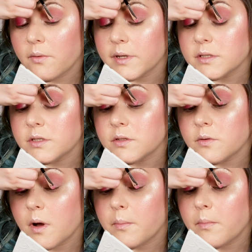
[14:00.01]
going
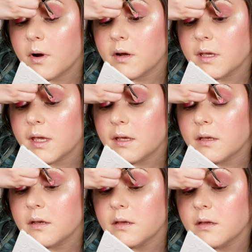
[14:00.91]
to mark
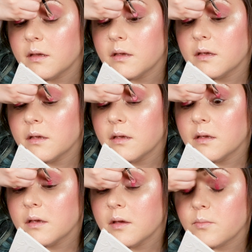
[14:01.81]
it,
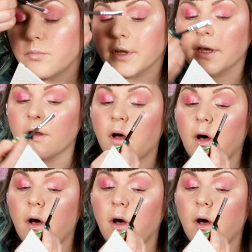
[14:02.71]
bring it